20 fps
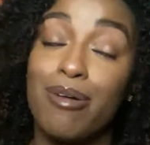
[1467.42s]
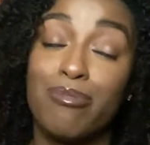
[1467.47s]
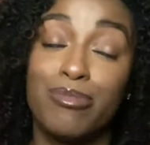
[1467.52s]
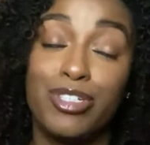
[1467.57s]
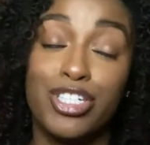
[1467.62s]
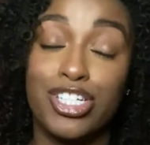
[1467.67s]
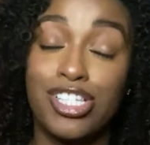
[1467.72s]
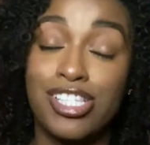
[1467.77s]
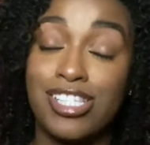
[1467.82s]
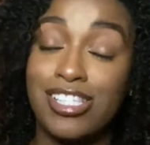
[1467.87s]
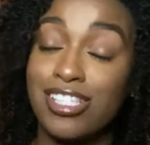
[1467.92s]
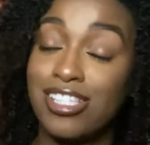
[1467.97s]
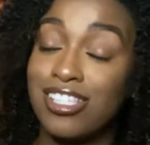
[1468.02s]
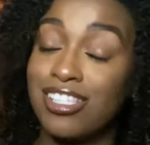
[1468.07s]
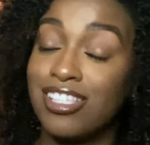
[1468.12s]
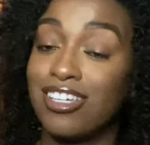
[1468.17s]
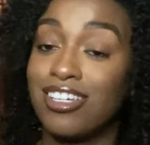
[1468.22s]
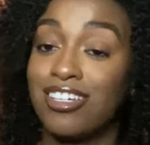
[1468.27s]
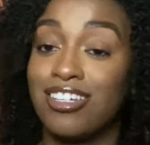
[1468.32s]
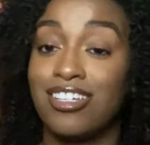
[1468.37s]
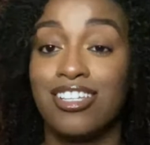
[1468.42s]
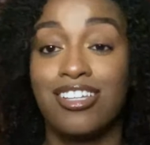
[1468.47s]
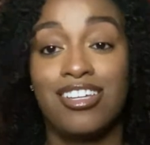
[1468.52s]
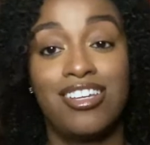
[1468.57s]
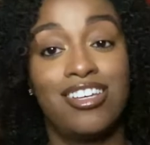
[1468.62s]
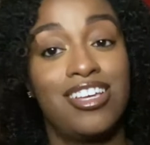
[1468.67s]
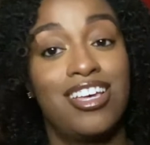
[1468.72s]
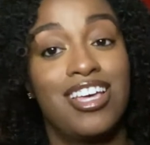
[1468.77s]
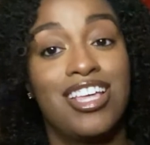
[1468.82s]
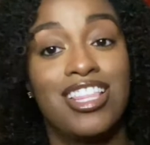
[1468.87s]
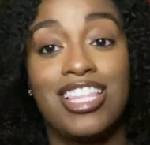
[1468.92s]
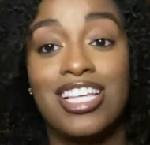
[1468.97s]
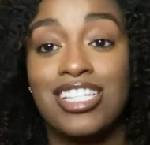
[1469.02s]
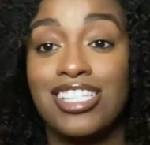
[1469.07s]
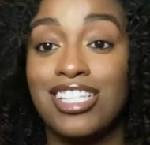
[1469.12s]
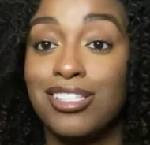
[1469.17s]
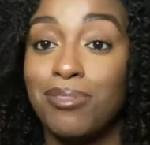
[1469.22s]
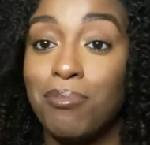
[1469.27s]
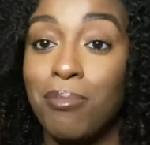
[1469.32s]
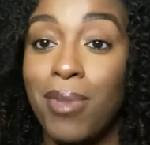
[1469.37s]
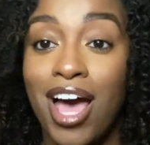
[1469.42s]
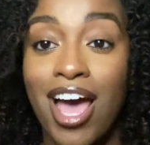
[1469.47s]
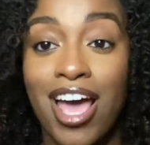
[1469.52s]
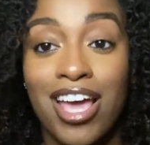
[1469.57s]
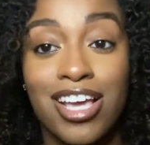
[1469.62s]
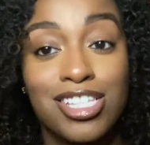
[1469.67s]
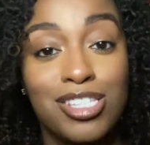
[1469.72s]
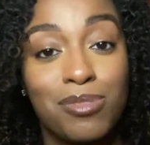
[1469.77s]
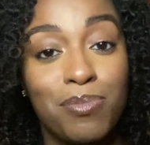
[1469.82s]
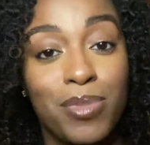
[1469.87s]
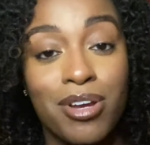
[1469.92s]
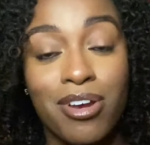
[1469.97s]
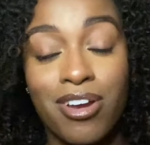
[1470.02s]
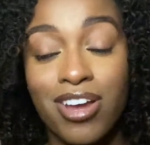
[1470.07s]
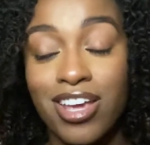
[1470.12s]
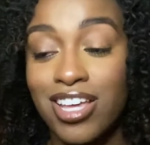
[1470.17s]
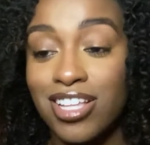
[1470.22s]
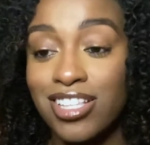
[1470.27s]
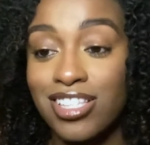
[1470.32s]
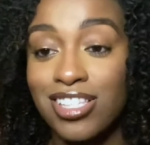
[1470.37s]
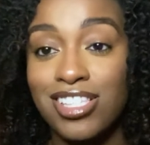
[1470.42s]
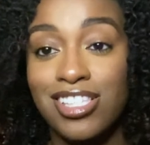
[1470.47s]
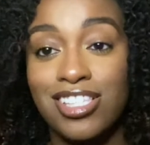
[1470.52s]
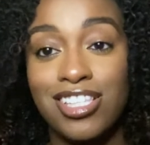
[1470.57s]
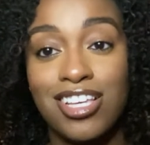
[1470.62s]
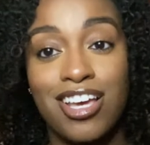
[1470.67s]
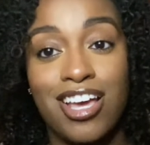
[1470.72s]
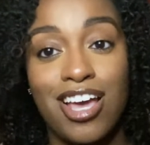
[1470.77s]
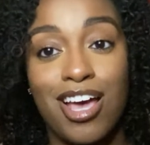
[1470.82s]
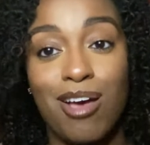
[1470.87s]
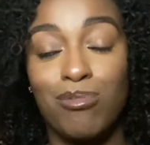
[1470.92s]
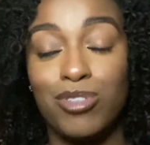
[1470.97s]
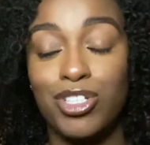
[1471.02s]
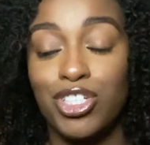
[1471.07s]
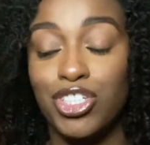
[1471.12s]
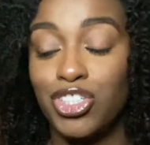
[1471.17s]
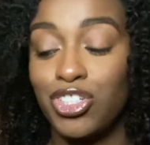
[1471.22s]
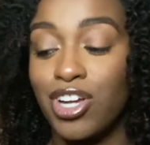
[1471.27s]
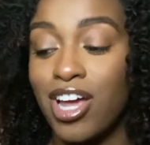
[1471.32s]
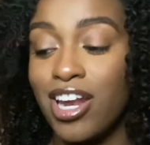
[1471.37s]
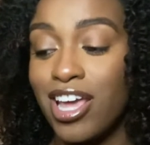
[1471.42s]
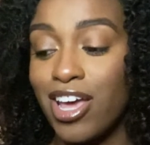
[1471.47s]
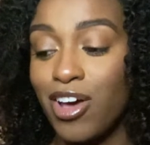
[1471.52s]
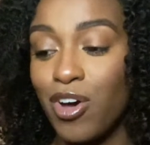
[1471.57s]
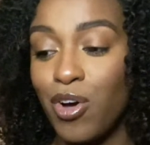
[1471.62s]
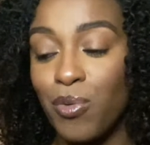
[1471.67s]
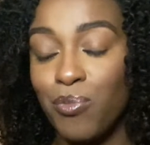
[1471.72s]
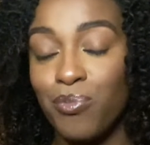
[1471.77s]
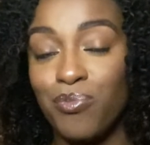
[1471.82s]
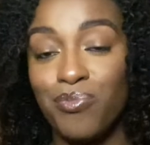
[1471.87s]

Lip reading: This is my experience. I'm just trying to help,